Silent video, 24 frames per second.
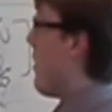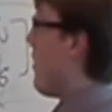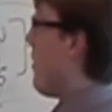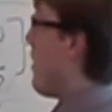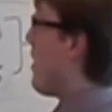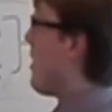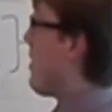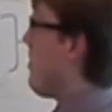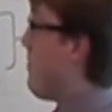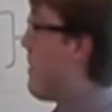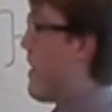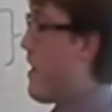
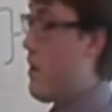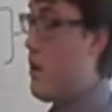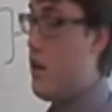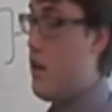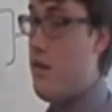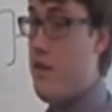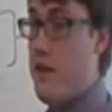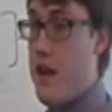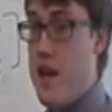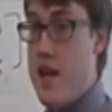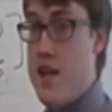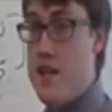at the Battle
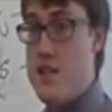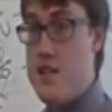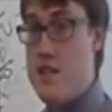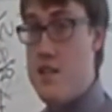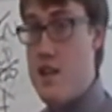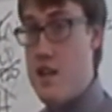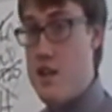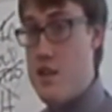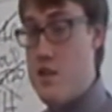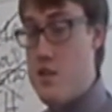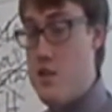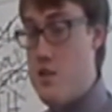of
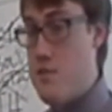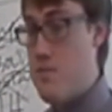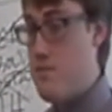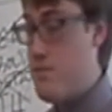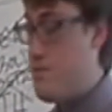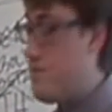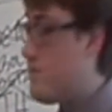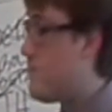Hastings,